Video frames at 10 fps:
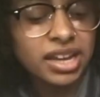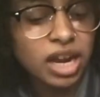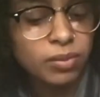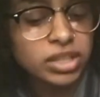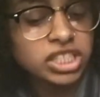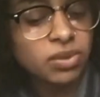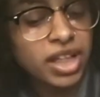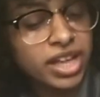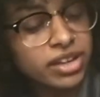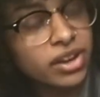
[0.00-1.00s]
help the
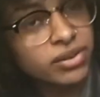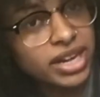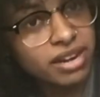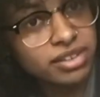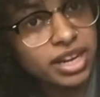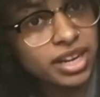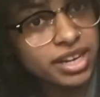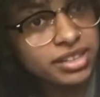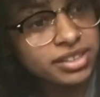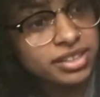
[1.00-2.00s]
swelling go down
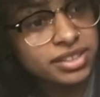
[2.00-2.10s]
and